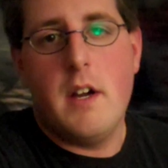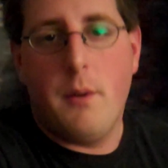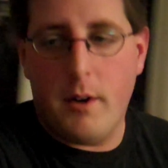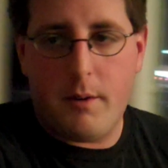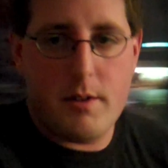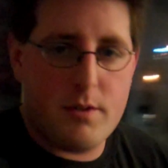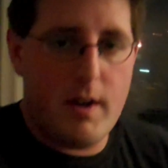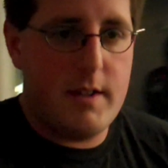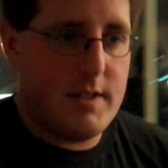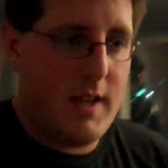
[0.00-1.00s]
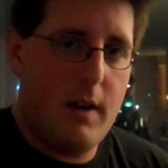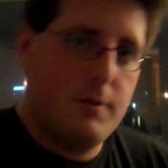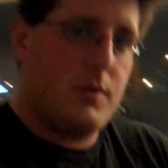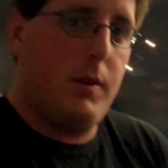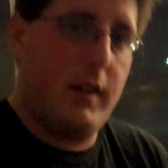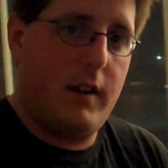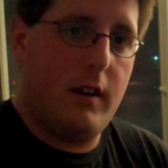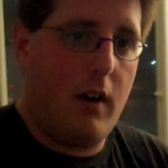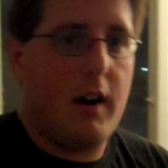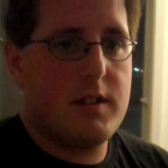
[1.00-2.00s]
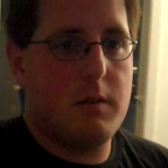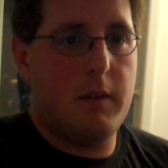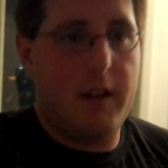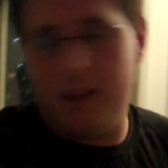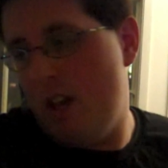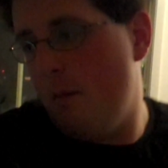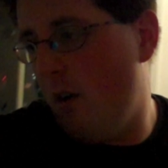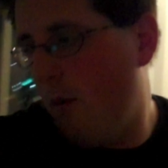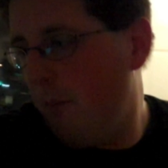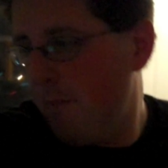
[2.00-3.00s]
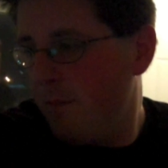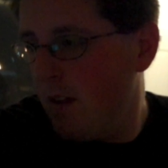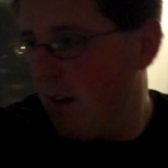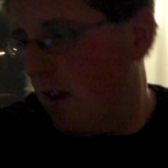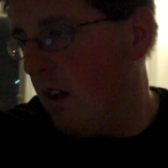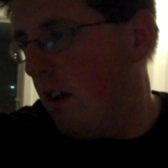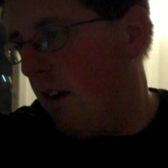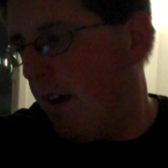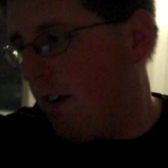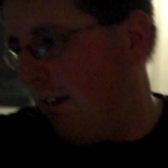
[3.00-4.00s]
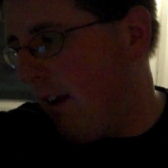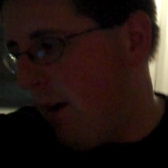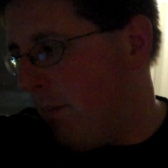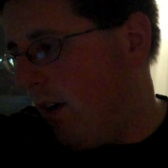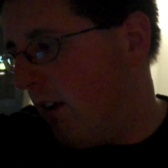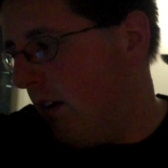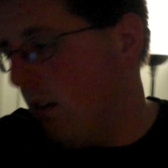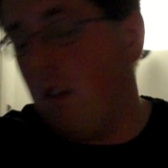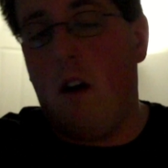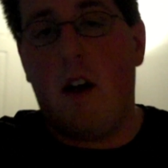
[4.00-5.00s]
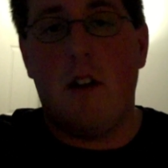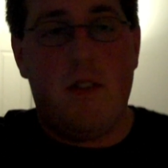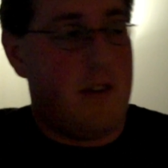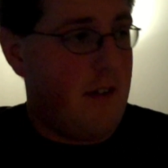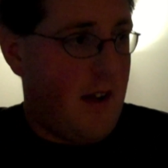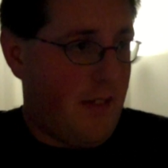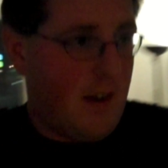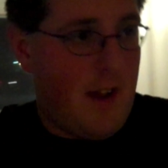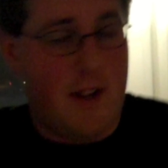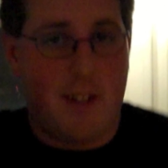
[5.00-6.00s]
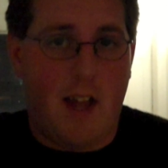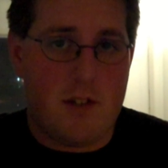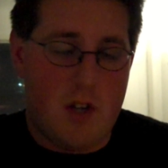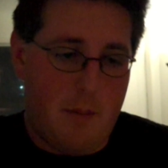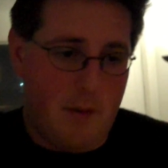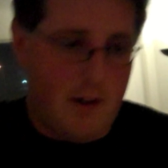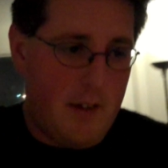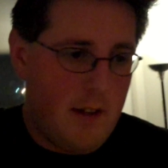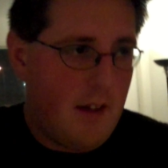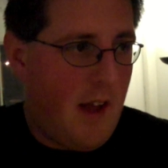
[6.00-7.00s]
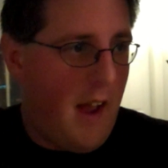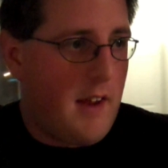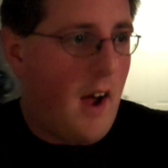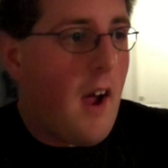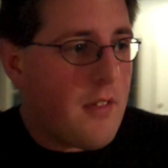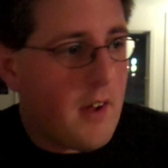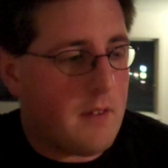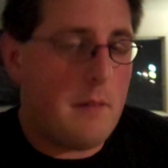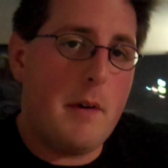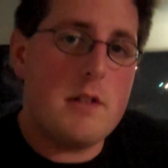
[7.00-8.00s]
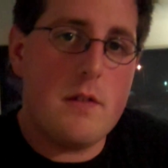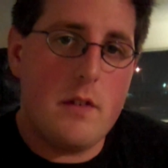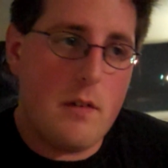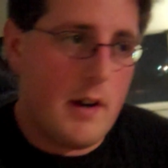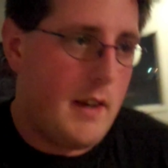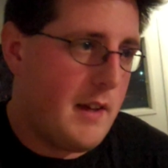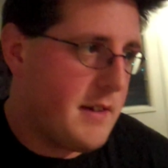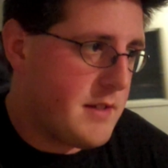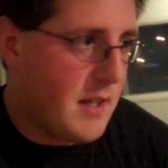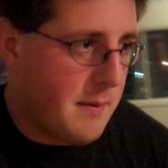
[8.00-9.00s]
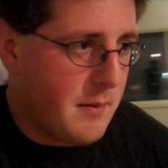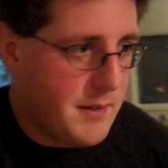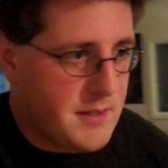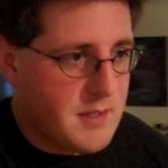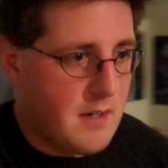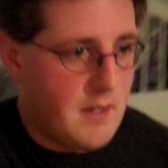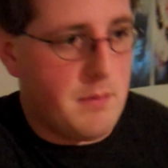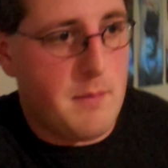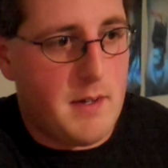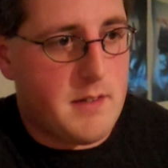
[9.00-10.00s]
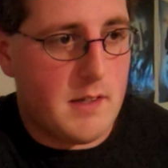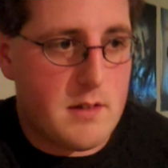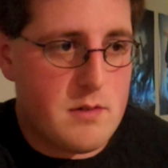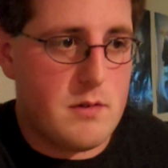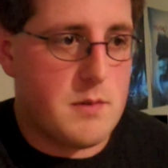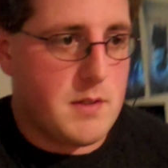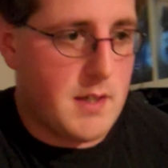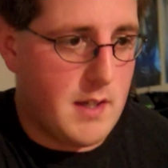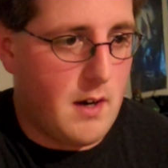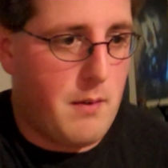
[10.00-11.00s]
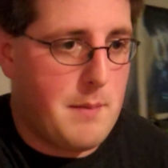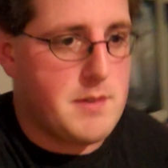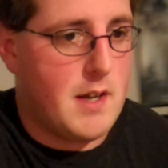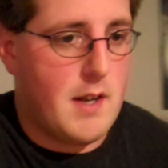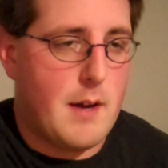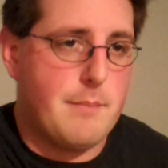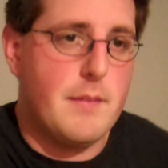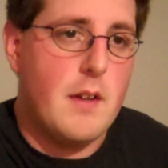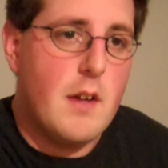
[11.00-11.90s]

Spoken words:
Work was great today. It was quick, awesome, and then I came home. I caught up on a lot of internet that I had to catch up on, and I thought of a bunch of new ideas that I'm going to start implementing as soon as we can get our website up.